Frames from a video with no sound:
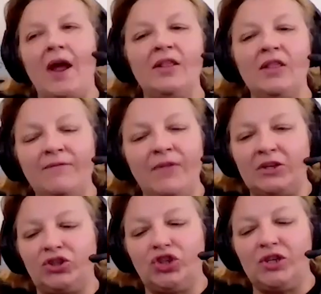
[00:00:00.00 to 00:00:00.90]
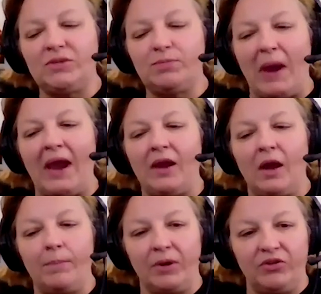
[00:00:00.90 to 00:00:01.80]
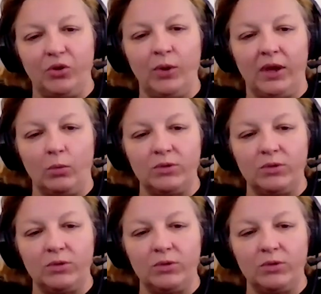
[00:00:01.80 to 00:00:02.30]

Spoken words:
I love that she's back up and doing it.